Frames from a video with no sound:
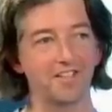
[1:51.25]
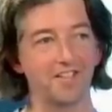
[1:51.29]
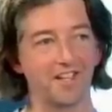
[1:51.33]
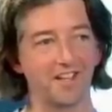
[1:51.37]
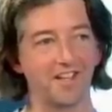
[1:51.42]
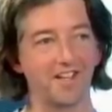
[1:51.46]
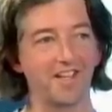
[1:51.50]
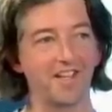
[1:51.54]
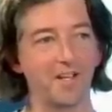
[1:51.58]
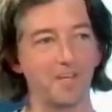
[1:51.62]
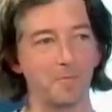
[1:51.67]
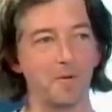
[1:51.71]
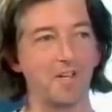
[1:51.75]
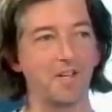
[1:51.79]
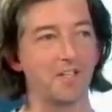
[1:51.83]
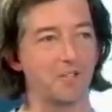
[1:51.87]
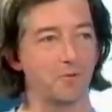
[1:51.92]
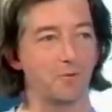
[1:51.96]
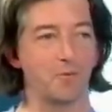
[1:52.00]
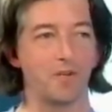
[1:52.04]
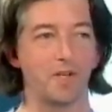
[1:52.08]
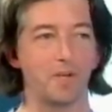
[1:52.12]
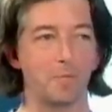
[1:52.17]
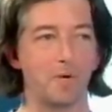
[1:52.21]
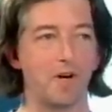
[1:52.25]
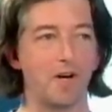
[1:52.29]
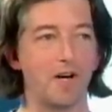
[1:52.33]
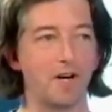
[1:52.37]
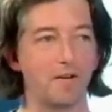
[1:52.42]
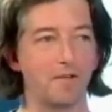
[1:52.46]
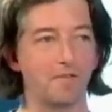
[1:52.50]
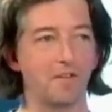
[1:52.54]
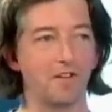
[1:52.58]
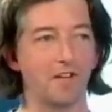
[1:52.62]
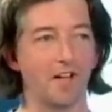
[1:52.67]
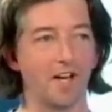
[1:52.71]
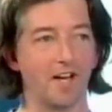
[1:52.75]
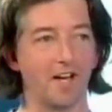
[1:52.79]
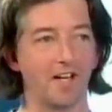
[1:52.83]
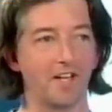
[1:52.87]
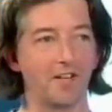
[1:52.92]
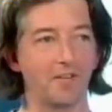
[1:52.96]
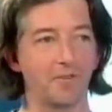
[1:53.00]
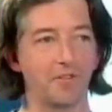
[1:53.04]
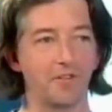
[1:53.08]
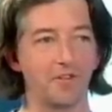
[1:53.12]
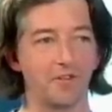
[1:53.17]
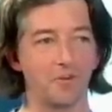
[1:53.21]
I think it might just rub off a
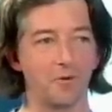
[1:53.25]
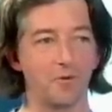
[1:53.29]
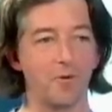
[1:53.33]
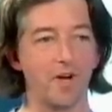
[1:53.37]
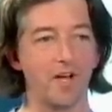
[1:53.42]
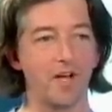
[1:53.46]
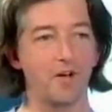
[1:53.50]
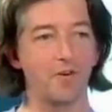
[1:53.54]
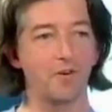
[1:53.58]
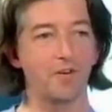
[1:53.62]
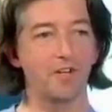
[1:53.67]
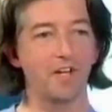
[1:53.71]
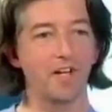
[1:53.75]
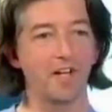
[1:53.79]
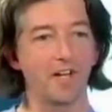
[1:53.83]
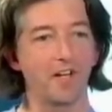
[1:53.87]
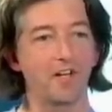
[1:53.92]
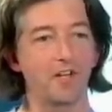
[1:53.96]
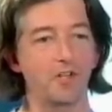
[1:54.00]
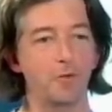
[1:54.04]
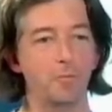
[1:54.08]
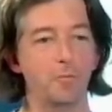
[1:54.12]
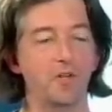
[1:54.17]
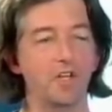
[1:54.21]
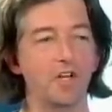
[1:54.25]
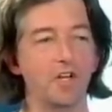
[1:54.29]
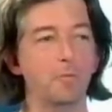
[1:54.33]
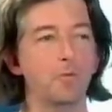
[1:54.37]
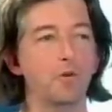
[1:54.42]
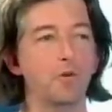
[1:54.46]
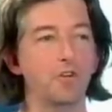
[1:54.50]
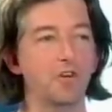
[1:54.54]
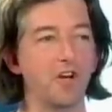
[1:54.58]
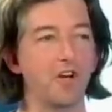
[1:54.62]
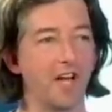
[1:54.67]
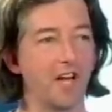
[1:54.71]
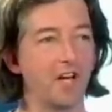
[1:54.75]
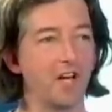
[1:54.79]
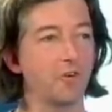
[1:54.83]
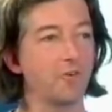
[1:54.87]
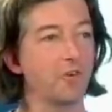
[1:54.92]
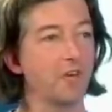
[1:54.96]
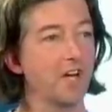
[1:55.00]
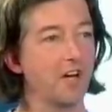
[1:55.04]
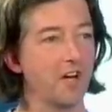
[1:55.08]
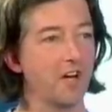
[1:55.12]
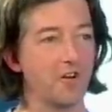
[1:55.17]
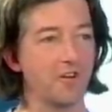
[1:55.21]
lot. When you're around, you become who you hang
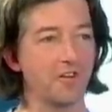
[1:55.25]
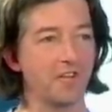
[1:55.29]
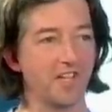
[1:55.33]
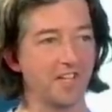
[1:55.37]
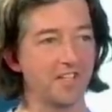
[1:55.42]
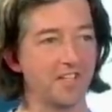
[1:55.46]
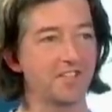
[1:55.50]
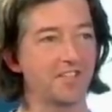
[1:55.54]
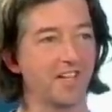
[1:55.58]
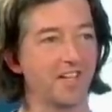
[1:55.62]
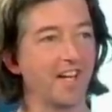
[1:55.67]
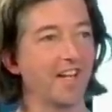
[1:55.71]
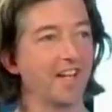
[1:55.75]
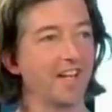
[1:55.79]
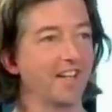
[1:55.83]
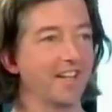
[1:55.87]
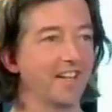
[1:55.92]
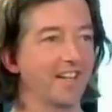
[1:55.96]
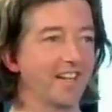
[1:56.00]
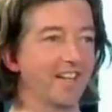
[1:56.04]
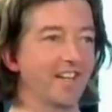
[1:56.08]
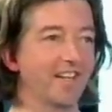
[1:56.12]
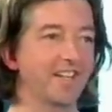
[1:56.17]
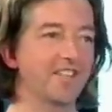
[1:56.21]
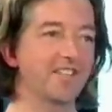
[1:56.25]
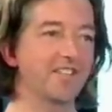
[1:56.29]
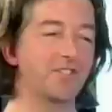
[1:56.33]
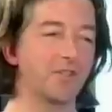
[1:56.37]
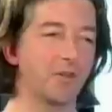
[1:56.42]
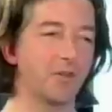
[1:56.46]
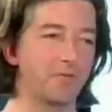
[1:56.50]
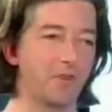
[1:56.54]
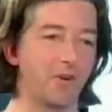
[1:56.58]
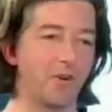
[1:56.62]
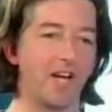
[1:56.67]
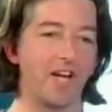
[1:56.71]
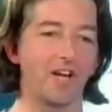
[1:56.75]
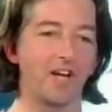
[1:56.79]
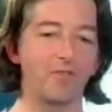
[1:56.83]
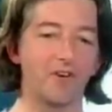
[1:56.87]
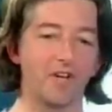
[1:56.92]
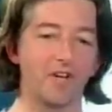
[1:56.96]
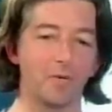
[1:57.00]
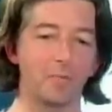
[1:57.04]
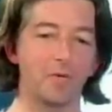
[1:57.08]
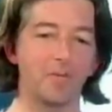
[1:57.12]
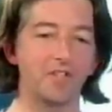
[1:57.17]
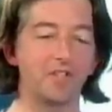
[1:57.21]
around, they say. So if you hang
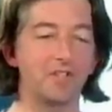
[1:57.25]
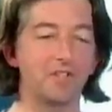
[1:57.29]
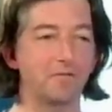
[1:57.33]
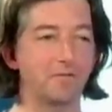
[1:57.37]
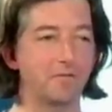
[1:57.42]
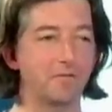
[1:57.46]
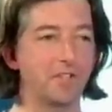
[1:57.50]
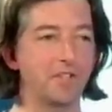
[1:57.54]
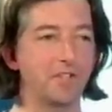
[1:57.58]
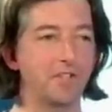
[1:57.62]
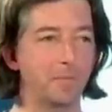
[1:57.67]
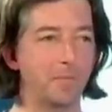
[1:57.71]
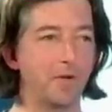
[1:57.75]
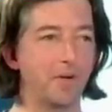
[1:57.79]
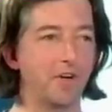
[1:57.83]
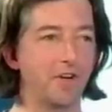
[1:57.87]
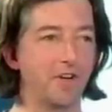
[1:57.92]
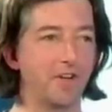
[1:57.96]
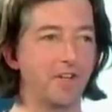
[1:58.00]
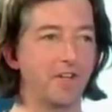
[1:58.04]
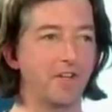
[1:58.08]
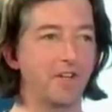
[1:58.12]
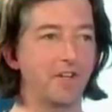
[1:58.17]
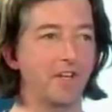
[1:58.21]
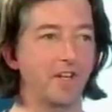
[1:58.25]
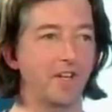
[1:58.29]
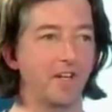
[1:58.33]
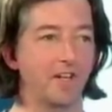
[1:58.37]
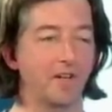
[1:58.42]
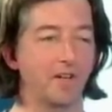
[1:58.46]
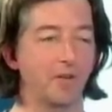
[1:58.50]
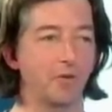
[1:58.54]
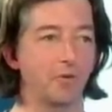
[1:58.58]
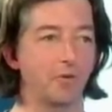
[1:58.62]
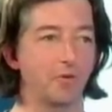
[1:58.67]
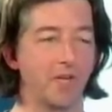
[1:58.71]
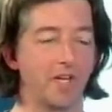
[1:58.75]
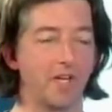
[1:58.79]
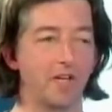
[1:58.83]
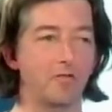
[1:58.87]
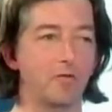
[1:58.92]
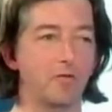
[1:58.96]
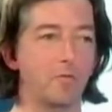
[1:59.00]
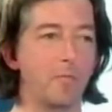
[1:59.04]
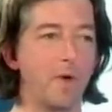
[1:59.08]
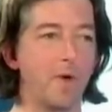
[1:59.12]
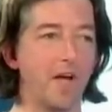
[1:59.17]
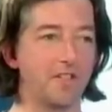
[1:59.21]
around a bunch of free-spirited,
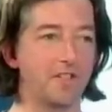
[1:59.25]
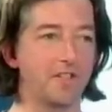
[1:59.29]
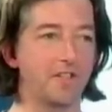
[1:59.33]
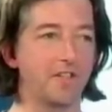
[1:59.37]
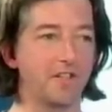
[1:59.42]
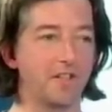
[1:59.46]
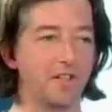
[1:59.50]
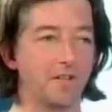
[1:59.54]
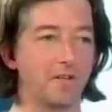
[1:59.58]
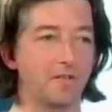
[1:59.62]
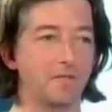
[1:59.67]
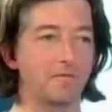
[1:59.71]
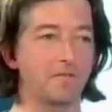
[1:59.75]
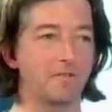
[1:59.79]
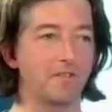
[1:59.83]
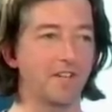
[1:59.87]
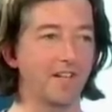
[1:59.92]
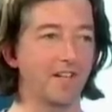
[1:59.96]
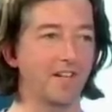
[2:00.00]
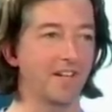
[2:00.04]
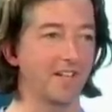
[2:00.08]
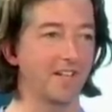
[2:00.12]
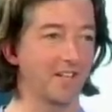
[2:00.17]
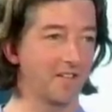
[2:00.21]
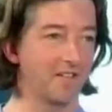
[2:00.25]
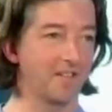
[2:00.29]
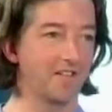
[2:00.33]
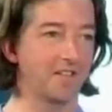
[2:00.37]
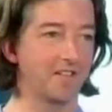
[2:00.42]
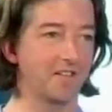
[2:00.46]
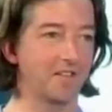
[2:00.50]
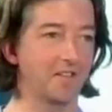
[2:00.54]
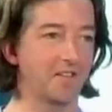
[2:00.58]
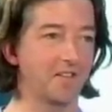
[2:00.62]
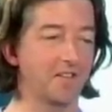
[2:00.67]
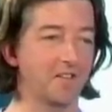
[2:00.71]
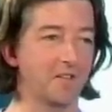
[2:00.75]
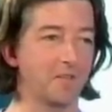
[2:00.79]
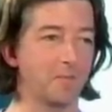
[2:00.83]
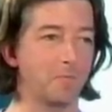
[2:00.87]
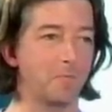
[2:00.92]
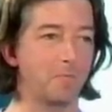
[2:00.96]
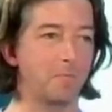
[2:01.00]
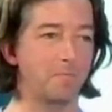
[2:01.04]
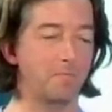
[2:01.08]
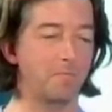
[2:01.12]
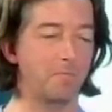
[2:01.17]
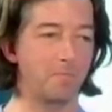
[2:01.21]
creative, imaginative little
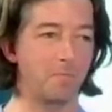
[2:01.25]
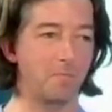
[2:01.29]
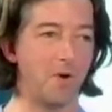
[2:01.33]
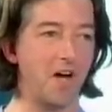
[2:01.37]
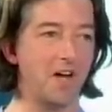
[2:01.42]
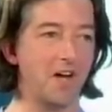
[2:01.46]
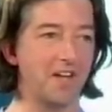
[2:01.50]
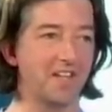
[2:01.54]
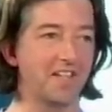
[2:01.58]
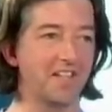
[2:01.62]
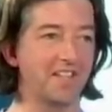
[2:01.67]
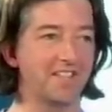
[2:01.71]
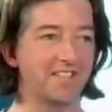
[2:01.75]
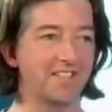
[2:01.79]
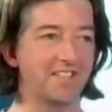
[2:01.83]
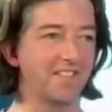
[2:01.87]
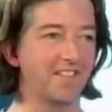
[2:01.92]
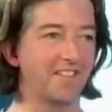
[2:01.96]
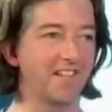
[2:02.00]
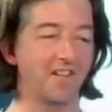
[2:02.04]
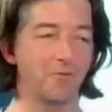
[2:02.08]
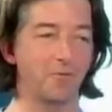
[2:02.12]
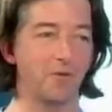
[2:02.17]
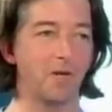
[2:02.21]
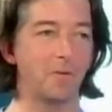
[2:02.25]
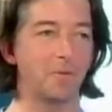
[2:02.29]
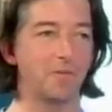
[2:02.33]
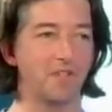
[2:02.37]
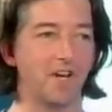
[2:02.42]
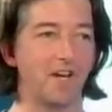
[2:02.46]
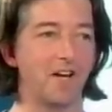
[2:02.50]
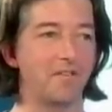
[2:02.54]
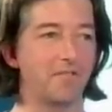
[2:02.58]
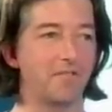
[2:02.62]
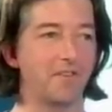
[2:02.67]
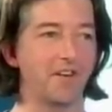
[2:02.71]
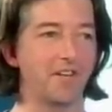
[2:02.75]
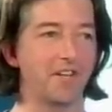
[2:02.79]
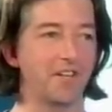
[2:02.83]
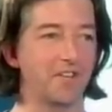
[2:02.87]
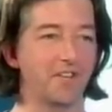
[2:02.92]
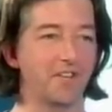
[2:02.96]
bodies, it rubs off on you.